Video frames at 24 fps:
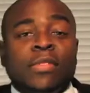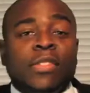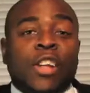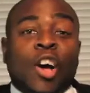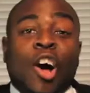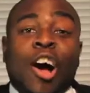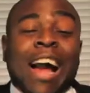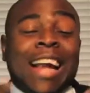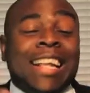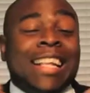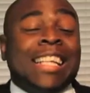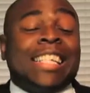
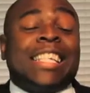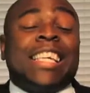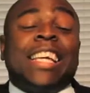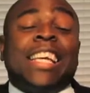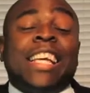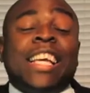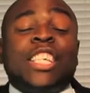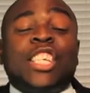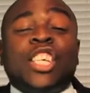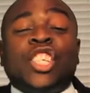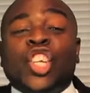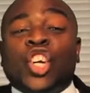All right, this
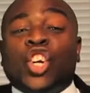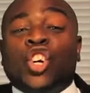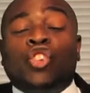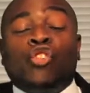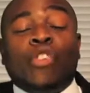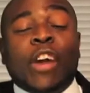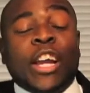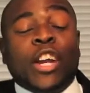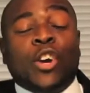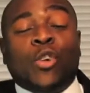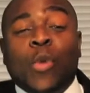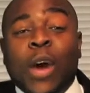is a
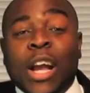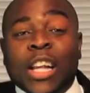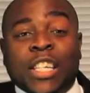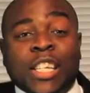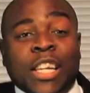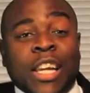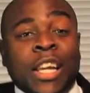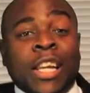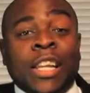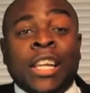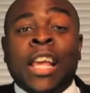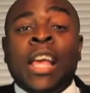great
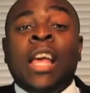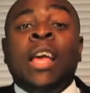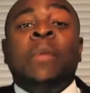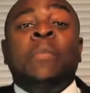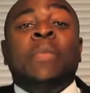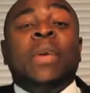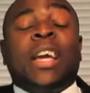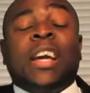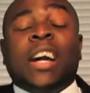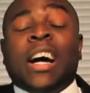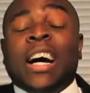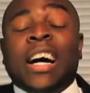question,
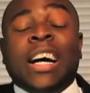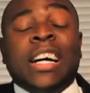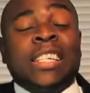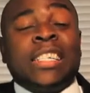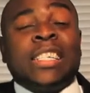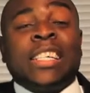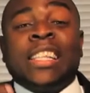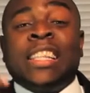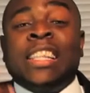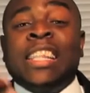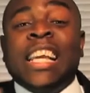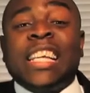
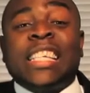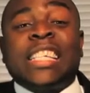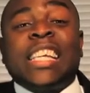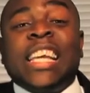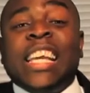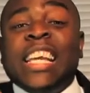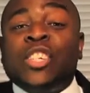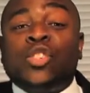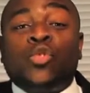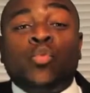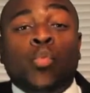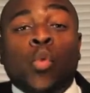because this
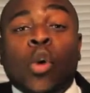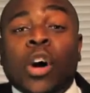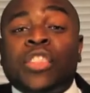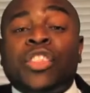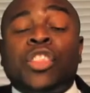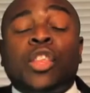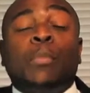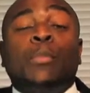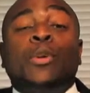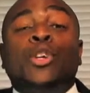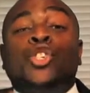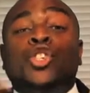is
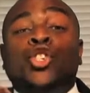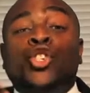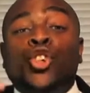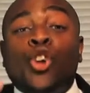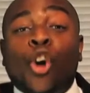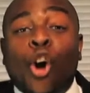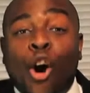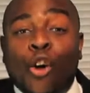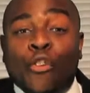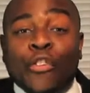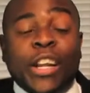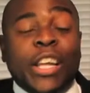what the
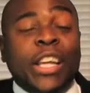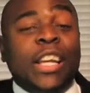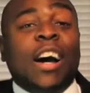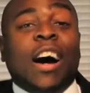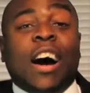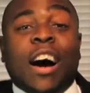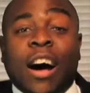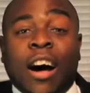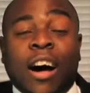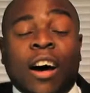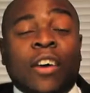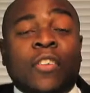majority
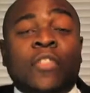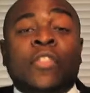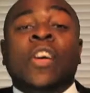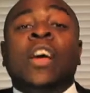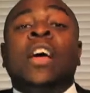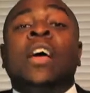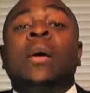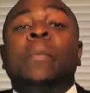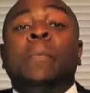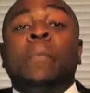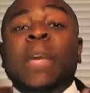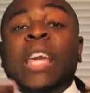of
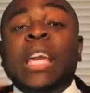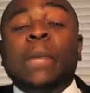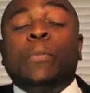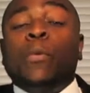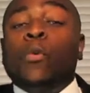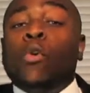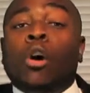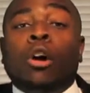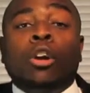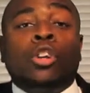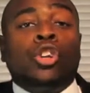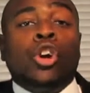
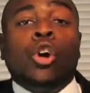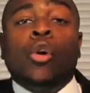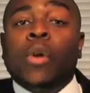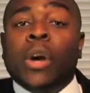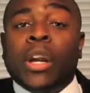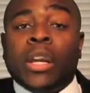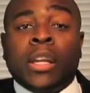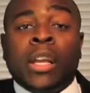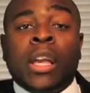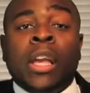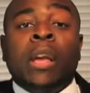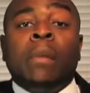people are
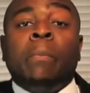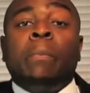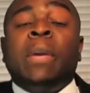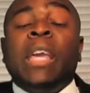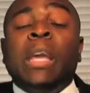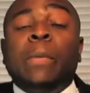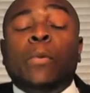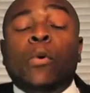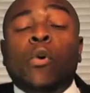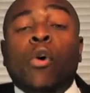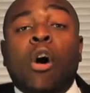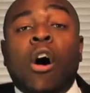doing.
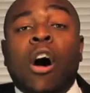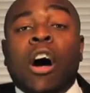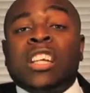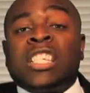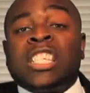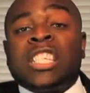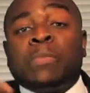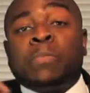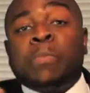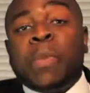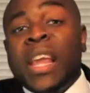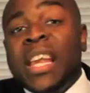People are
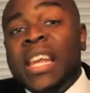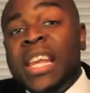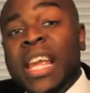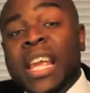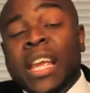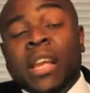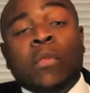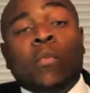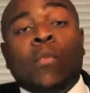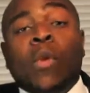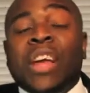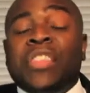
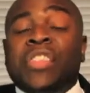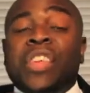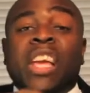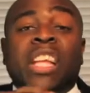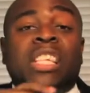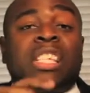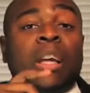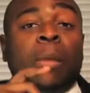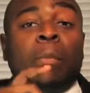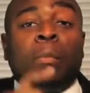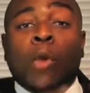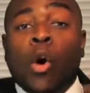spending, whether
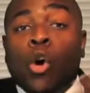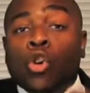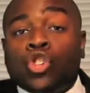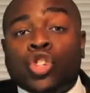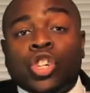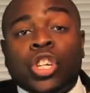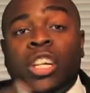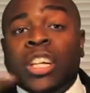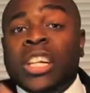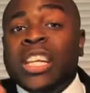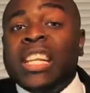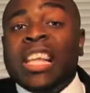it's
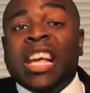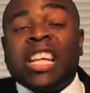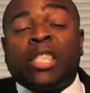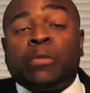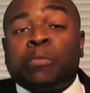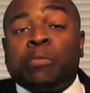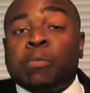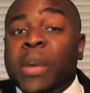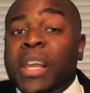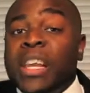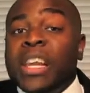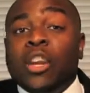emotionally, they're
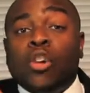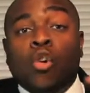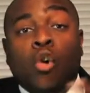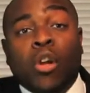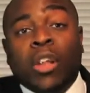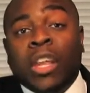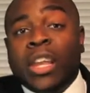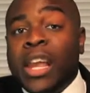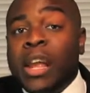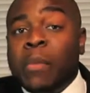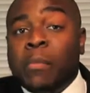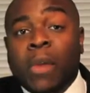spending
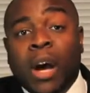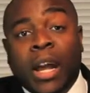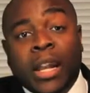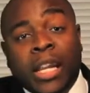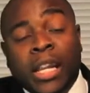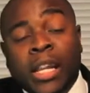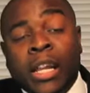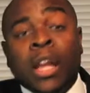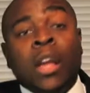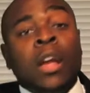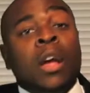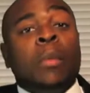all of their
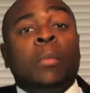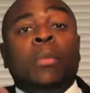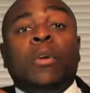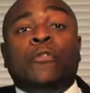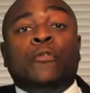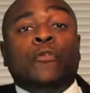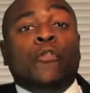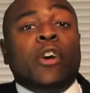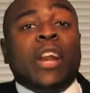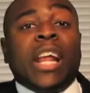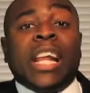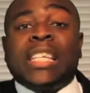money
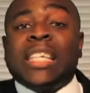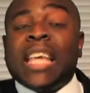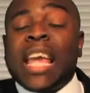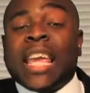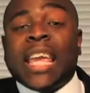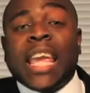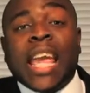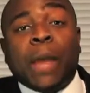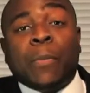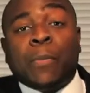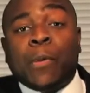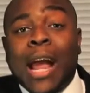before they take
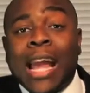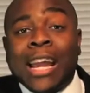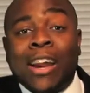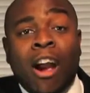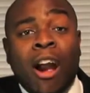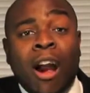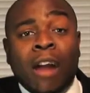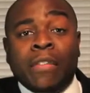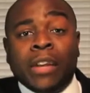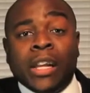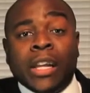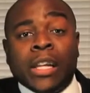care of
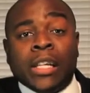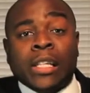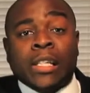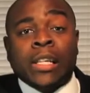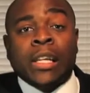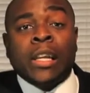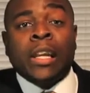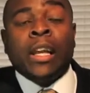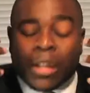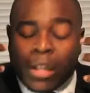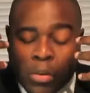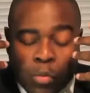priorities.
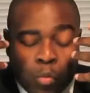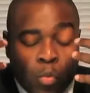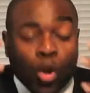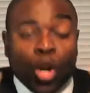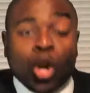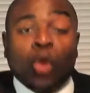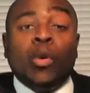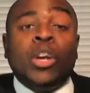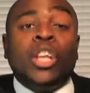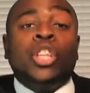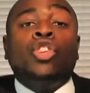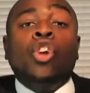What
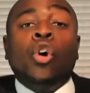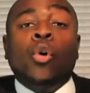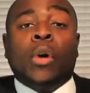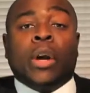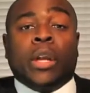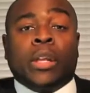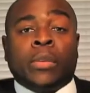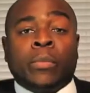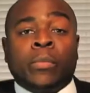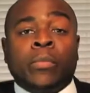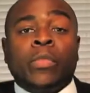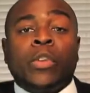are we
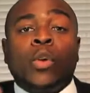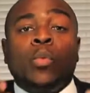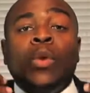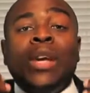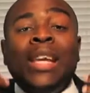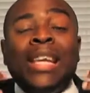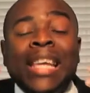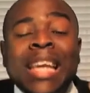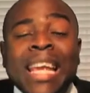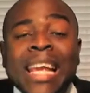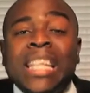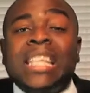doing? We
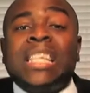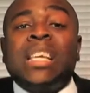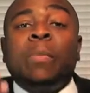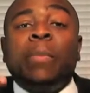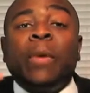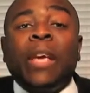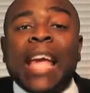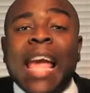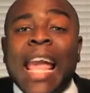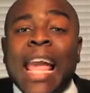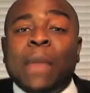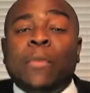need to
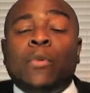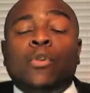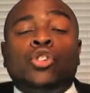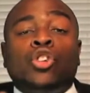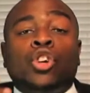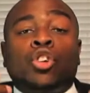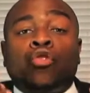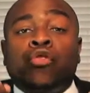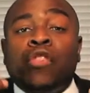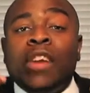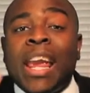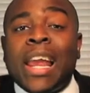be able
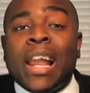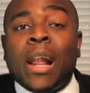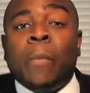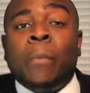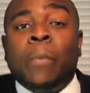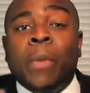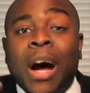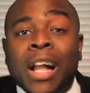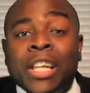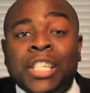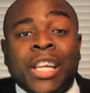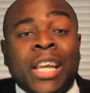to create a
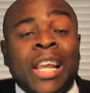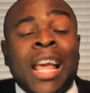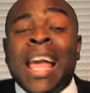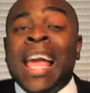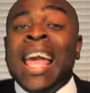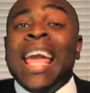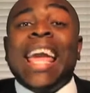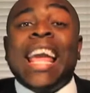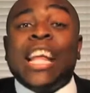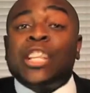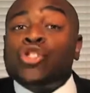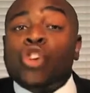budget.
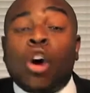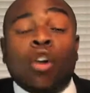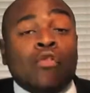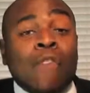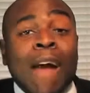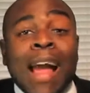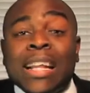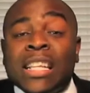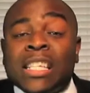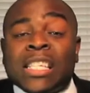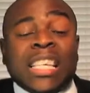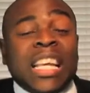It's all
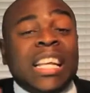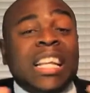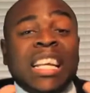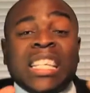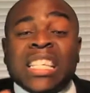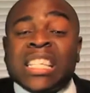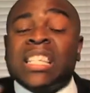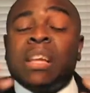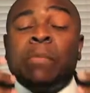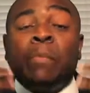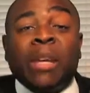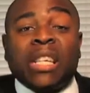right. See,
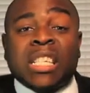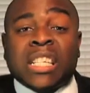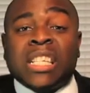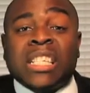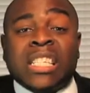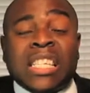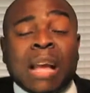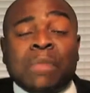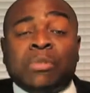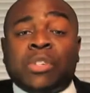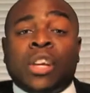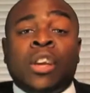this is the
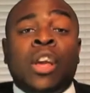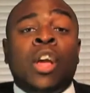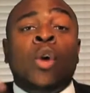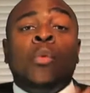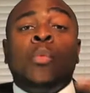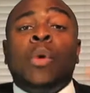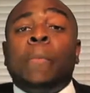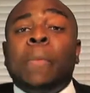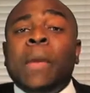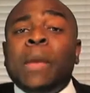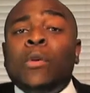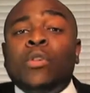misconception.
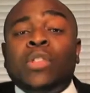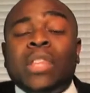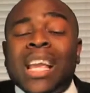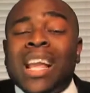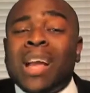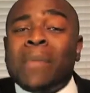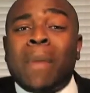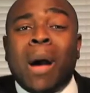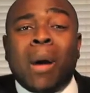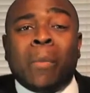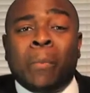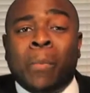When people think
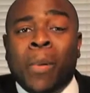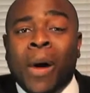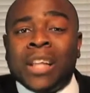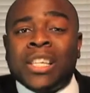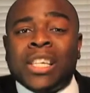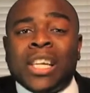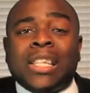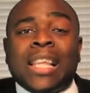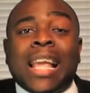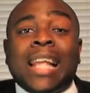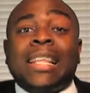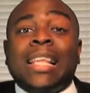about
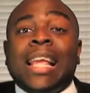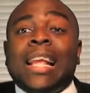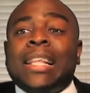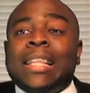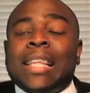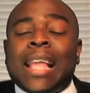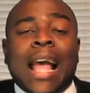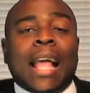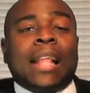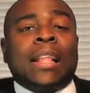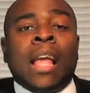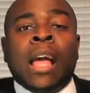budget, they think
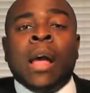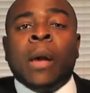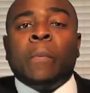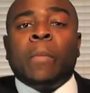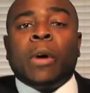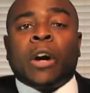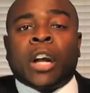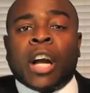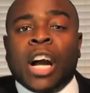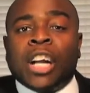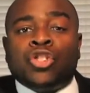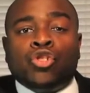that
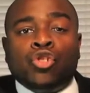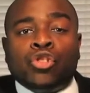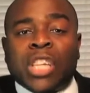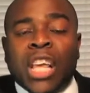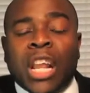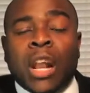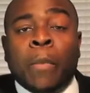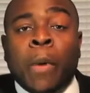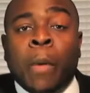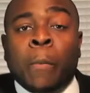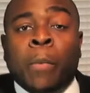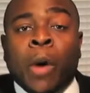because you set
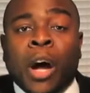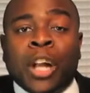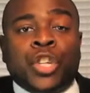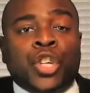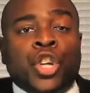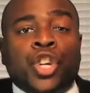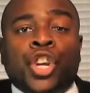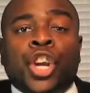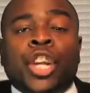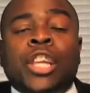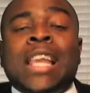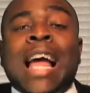up a
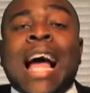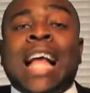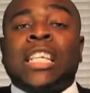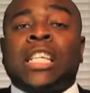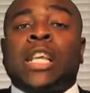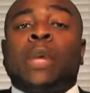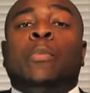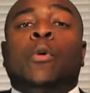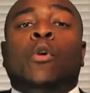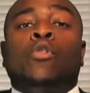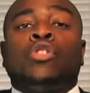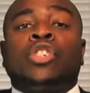budget, you're not
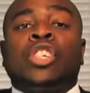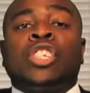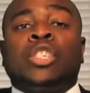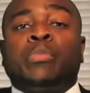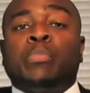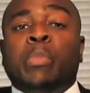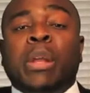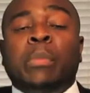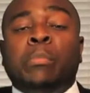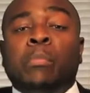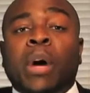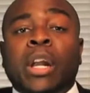supposed to
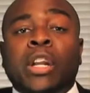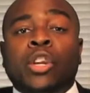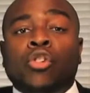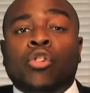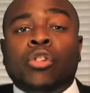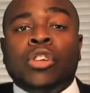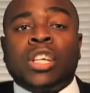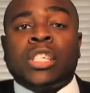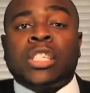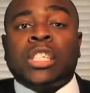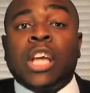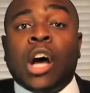spend money
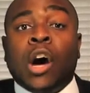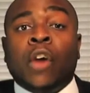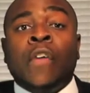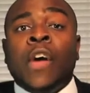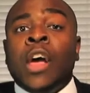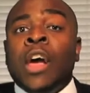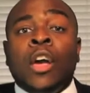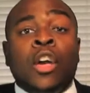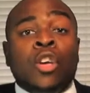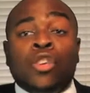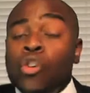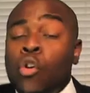on
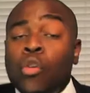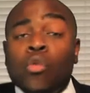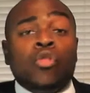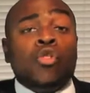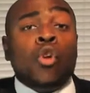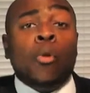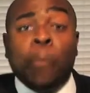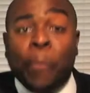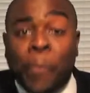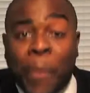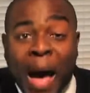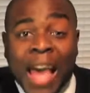yourself.
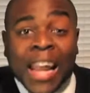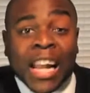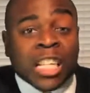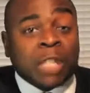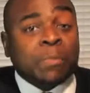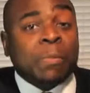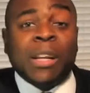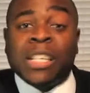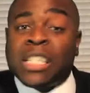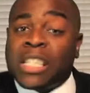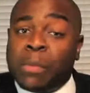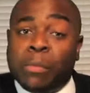You better
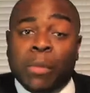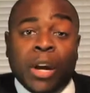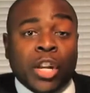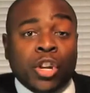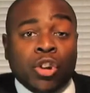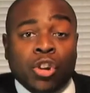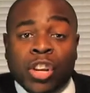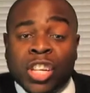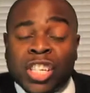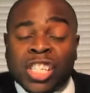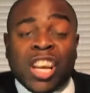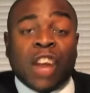spend some money
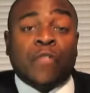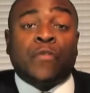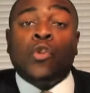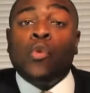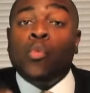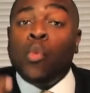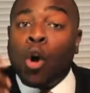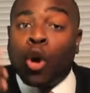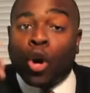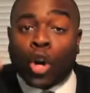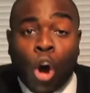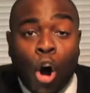on yourself. You
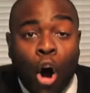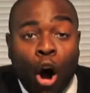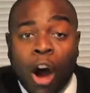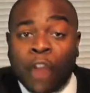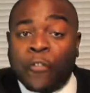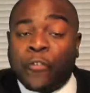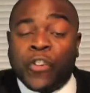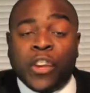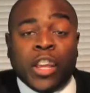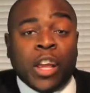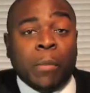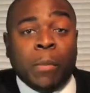work hard
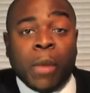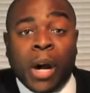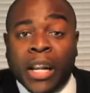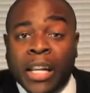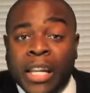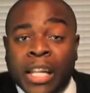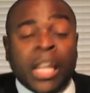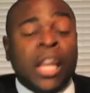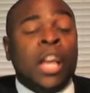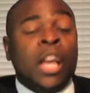for your money.